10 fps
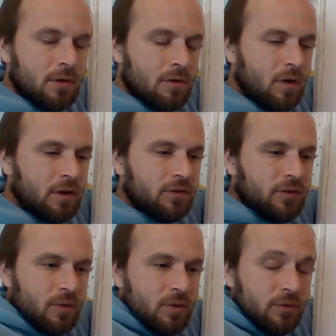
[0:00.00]
All right,
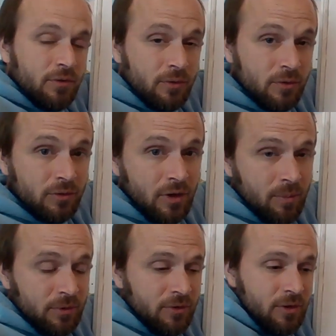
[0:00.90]
so those are two
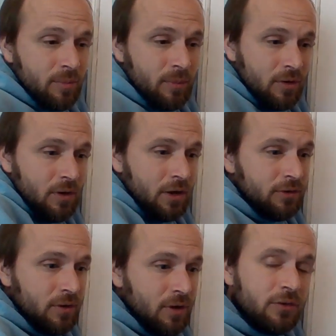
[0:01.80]
topics you'll come
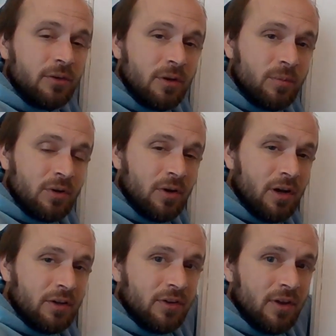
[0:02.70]
across. You'll also come
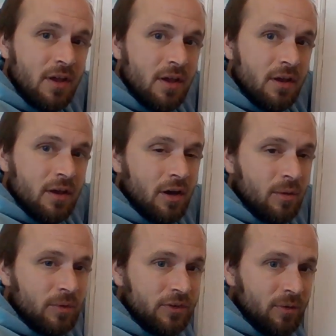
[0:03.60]
across
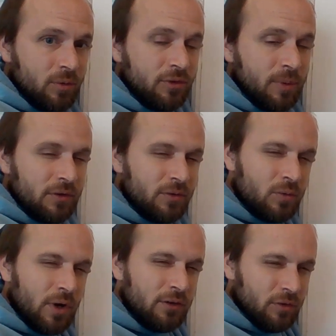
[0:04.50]
several special
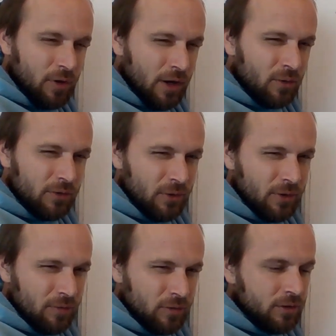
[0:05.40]
right triangles that you
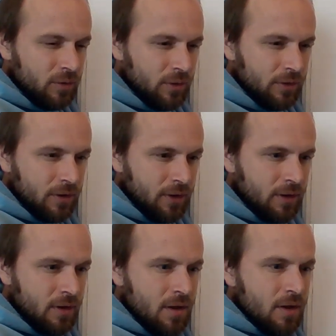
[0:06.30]
have to deal with.
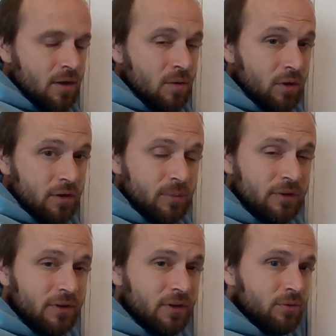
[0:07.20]
Okay, one of them
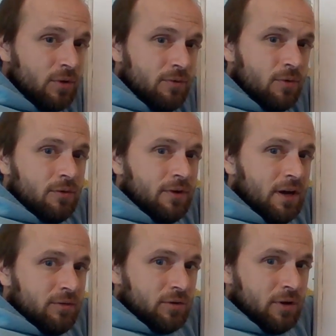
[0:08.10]
is a
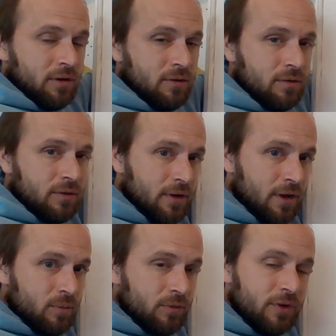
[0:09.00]
3-4-5 triangle,
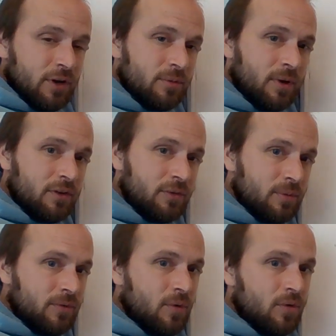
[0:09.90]
and we've talked about this
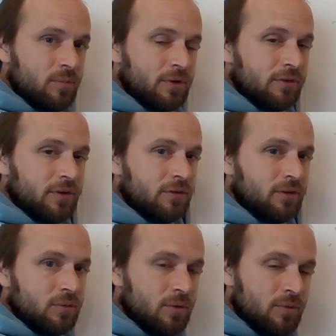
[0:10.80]
before, but
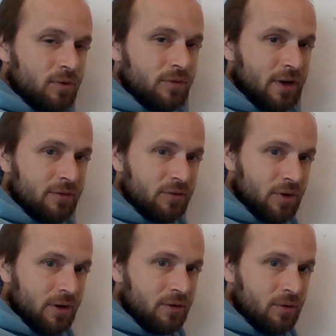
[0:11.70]
essentially a 3-4-5
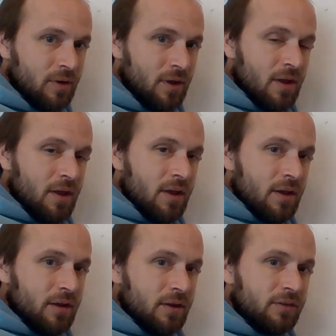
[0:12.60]
triangle
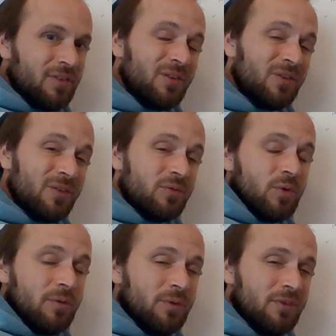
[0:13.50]
is
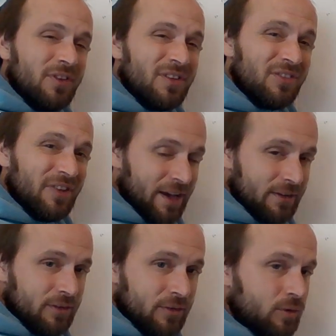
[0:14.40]
referencing the
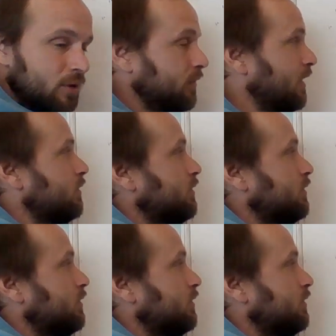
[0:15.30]
sides. So if you have a